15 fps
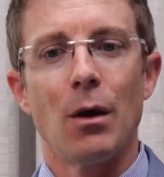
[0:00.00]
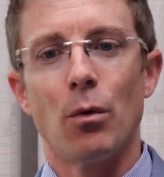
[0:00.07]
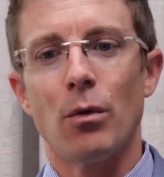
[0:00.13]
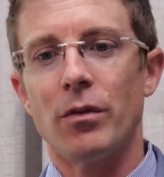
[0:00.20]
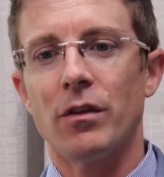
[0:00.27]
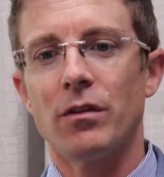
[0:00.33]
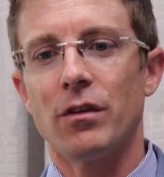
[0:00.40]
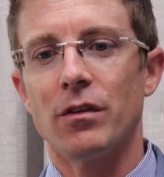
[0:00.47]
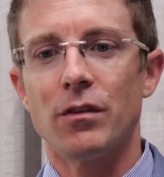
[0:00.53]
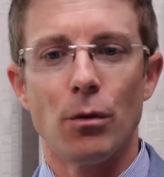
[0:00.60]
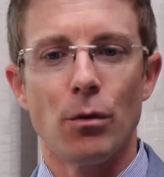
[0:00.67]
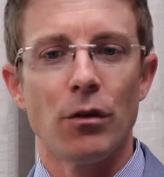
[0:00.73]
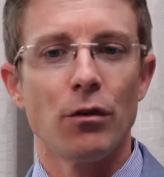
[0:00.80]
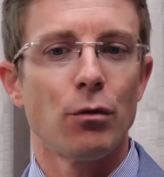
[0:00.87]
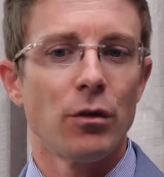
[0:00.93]

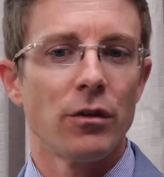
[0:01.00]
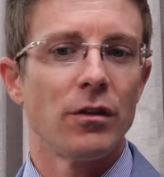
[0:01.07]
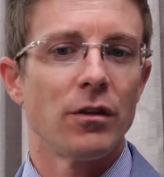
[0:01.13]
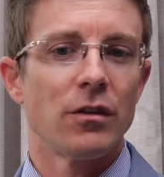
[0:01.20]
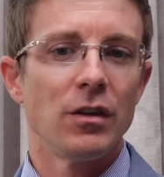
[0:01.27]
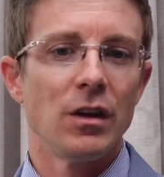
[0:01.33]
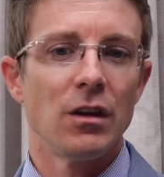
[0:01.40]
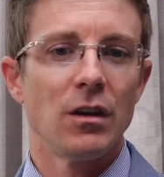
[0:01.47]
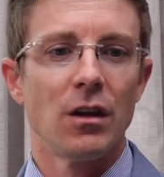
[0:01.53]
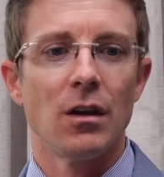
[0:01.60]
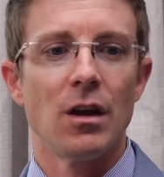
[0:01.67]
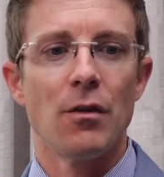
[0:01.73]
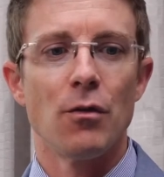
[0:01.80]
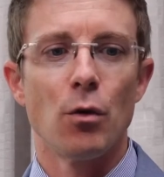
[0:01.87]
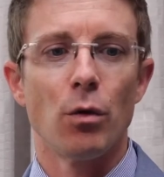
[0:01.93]
this wasn't seen,
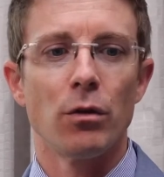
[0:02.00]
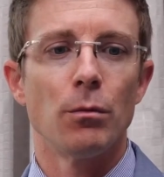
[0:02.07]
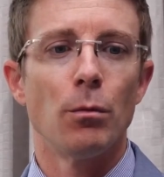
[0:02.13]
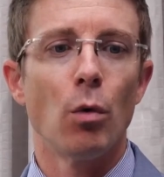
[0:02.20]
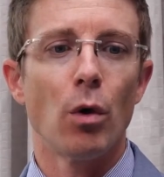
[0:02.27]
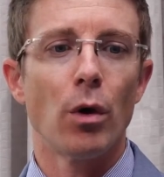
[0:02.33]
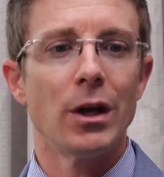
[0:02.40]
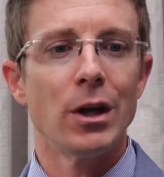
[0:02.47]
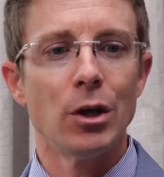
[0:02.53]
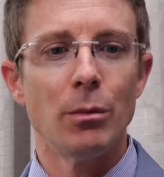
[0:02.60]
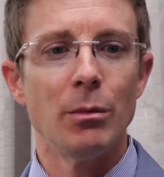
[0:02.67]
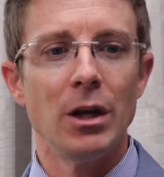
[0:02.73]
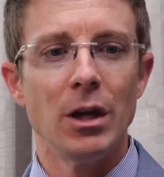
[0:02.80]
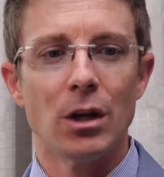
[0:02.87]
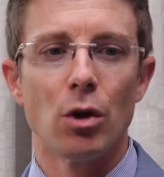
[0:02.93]
and there was more
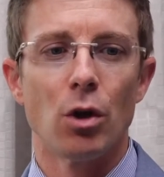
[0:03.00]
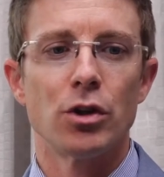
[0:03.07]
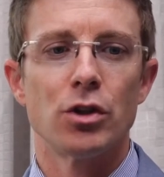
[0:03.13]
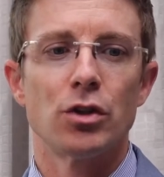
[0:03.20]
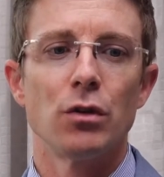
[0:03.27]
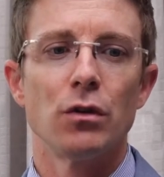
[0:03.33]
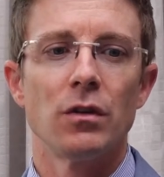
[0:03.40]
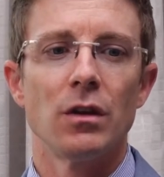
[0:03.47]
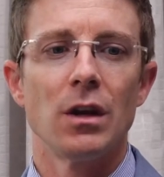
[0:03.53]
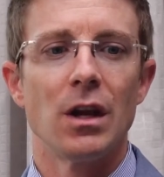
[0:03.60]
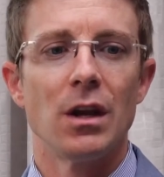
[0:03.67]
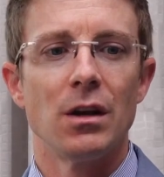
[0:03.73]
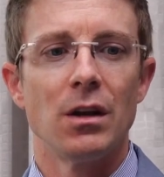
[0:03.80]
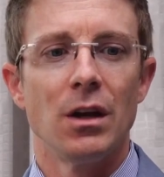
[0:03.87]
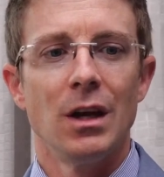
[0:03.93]
intermediate large drusen,
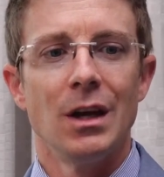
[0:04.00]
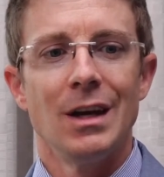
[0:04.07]
and